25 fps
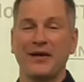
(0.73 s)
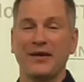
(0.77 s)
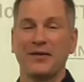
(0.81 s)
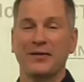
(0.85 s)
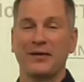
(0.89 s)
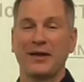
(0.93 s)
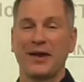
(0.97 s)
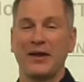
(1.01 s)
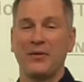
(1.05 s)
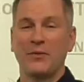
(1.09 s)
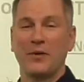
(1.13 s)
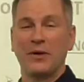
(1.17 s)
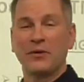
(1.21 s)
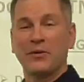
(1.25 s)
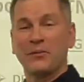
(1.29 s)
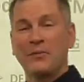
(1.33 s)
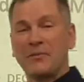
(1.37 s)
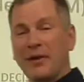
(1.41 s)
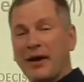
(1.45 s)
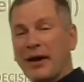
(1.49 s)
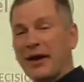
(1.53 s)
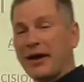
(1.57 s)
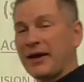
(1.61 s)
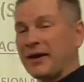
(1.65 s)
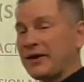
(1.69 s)
Okay, welcome
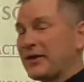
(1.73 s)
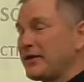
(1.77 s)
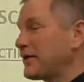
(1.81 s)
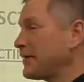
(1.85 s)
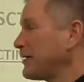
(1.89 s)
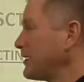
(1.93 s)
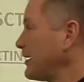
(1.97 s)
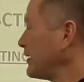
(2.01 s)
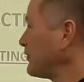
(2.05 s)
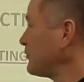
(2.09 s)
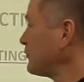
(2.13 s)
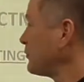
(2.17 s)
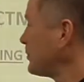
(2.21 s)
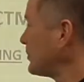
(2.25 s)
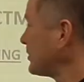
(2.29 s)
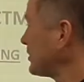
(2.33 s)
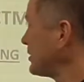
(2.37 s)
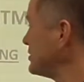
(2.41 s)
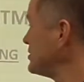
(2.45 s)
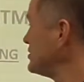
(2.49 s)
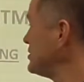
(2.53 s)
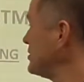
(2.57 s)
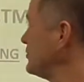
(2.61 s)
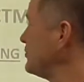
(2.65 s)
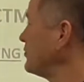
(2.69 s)
back. As we're
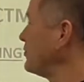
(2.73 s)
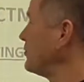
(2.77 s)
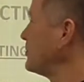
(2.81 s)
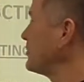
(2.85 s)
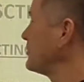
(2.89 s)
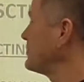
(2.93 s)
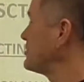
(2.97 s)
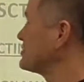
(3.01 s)
continuing with